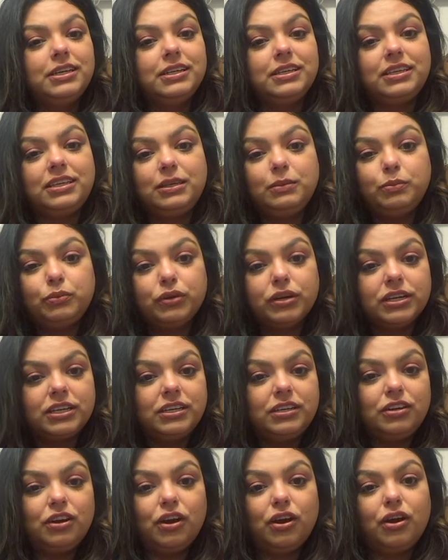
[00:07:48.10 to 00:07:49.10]
keep
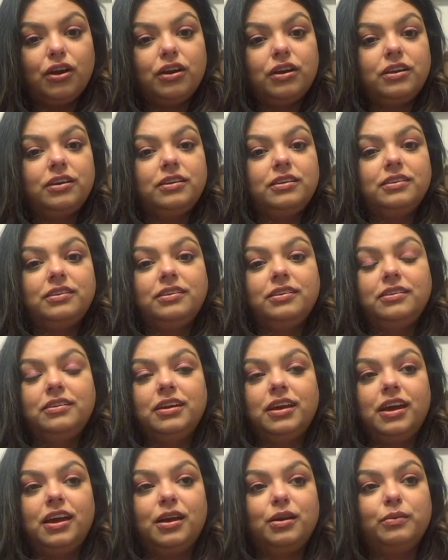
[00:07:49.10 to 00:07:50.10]
working hard,
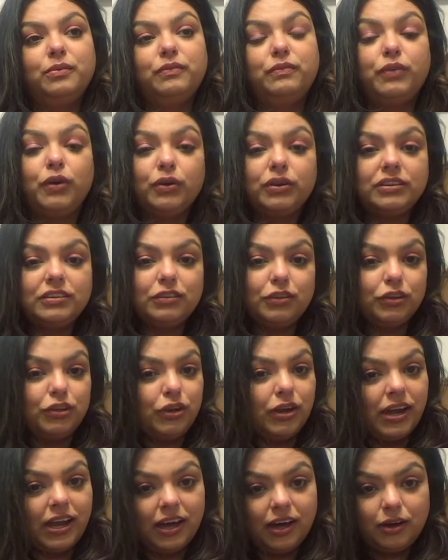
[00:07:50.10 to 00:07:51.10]
focus on
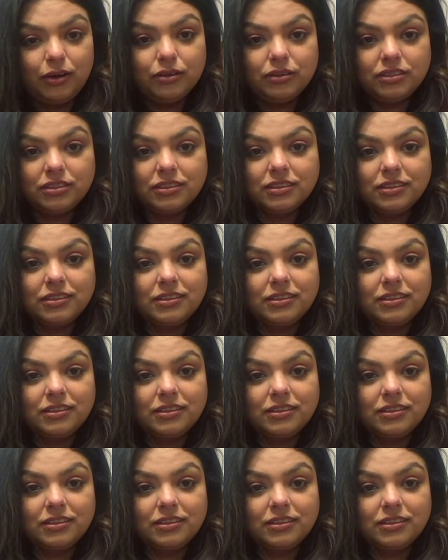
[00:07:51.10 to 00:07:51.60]
your health